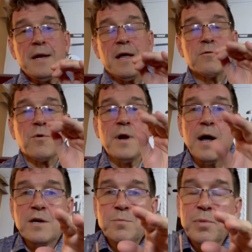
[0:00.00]
Now,
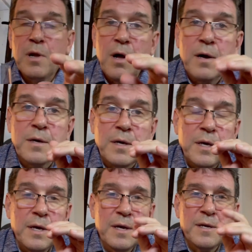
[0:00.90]
Grenache Blanc
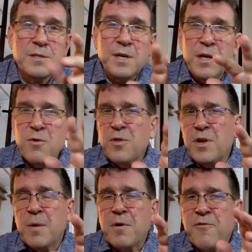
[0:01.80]
is either the
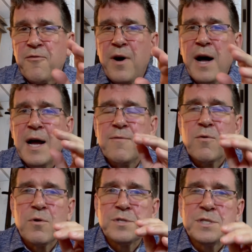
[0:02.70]
number 5
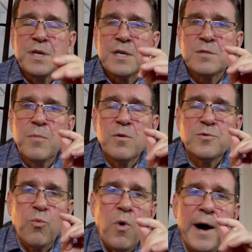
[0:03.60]
or 6 most
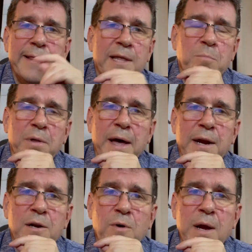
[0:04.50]
widely
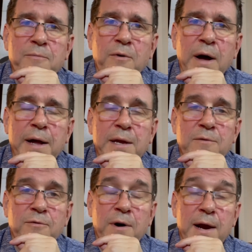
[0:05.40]
planted grape variety in
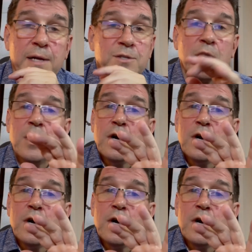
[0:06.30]
France.